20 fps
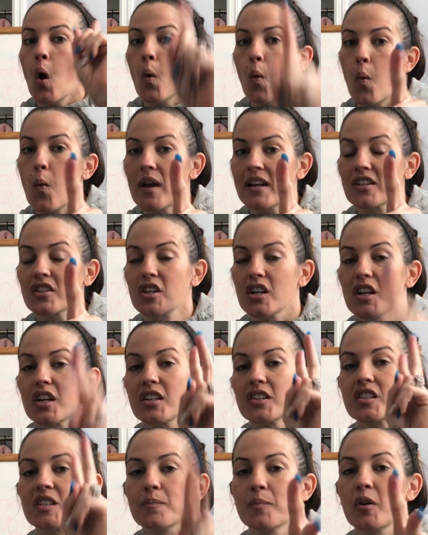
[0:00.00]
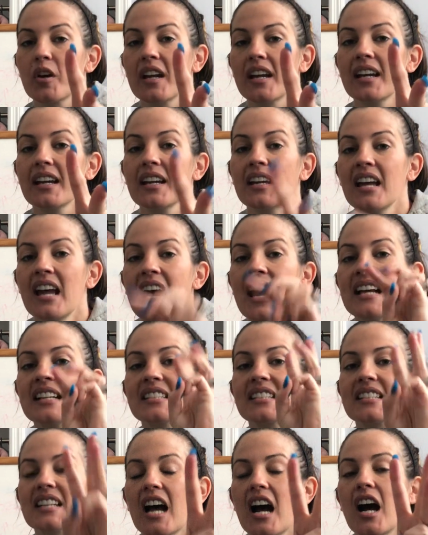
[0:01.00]
Winter, spring,
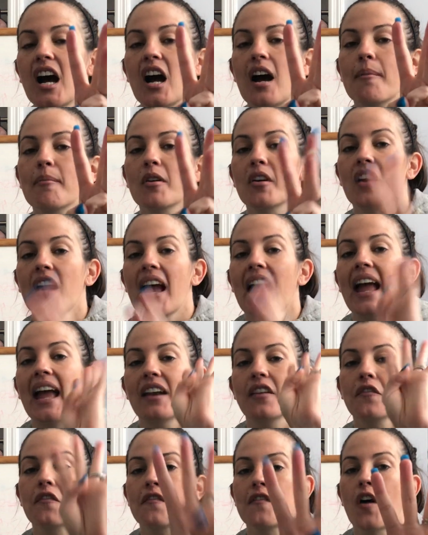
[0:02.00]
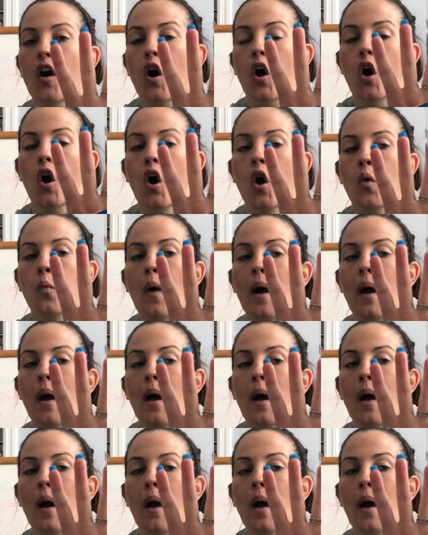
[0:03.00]
summer, and fall.